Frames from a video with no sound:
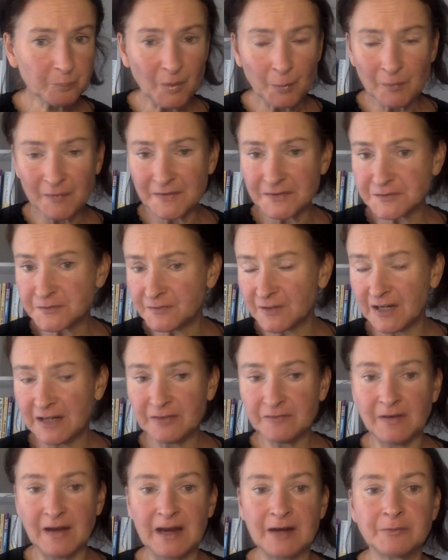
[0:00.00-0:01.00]
But this
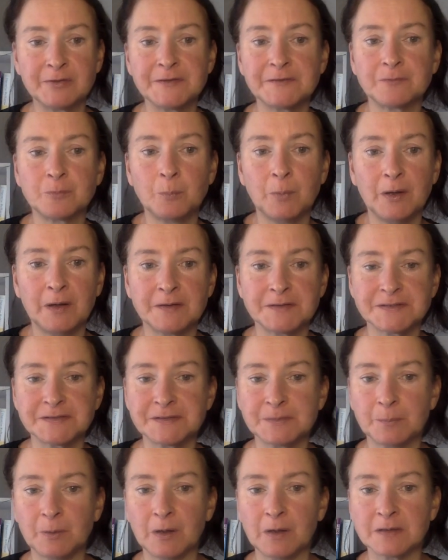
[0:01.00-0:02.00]
really varies from
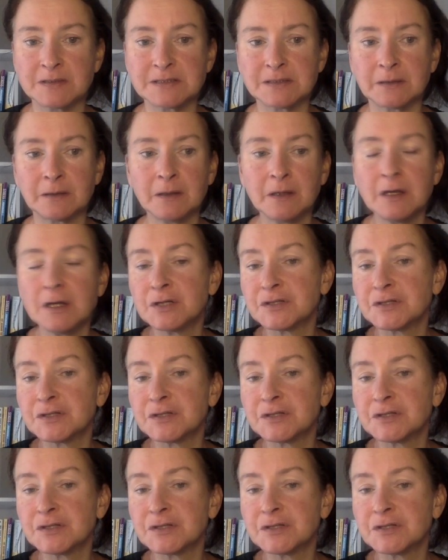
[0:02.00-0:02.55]
person to person.